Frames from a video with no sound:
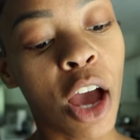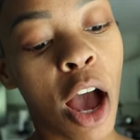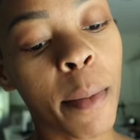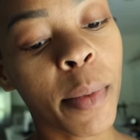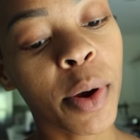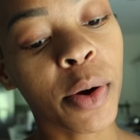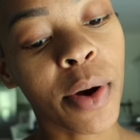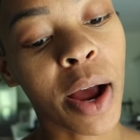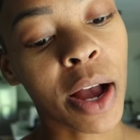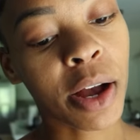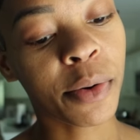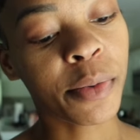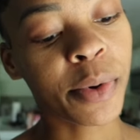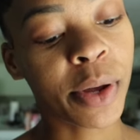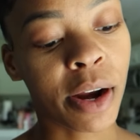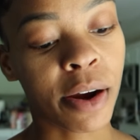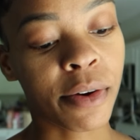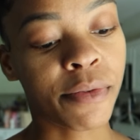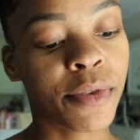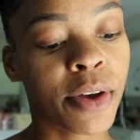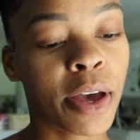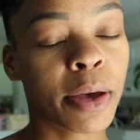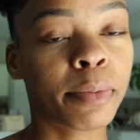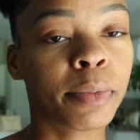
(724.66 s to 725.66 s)
been rocking with
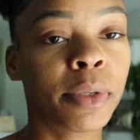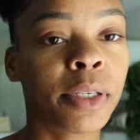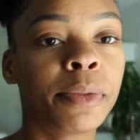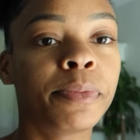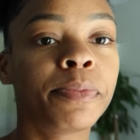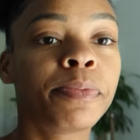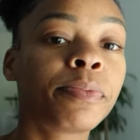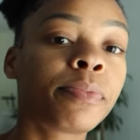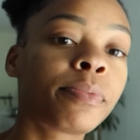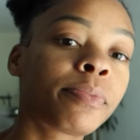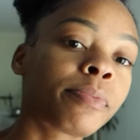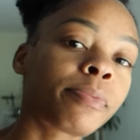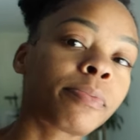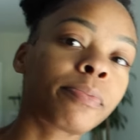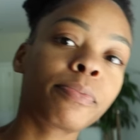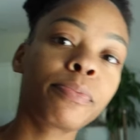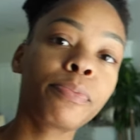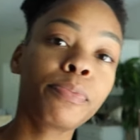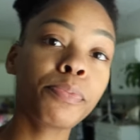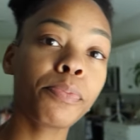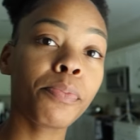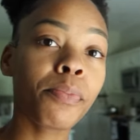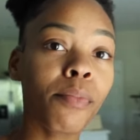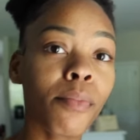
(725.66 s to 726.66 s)
our family
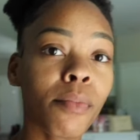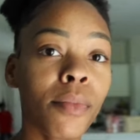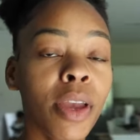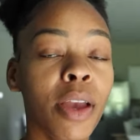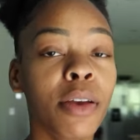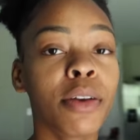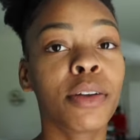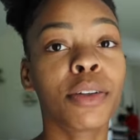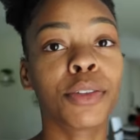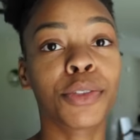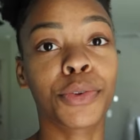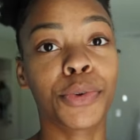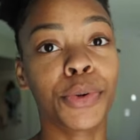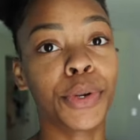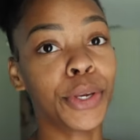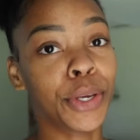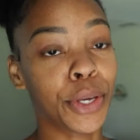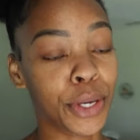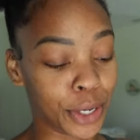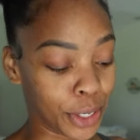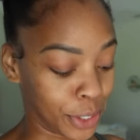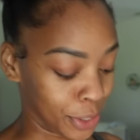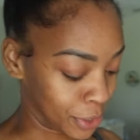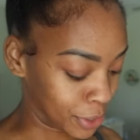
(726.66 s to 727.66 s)
through
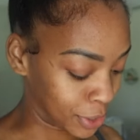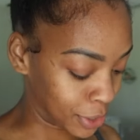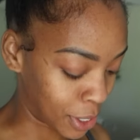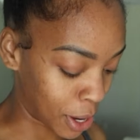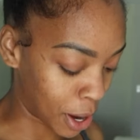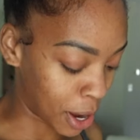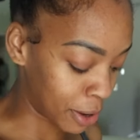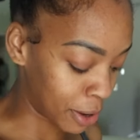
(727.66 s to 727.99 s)
the years. Y'all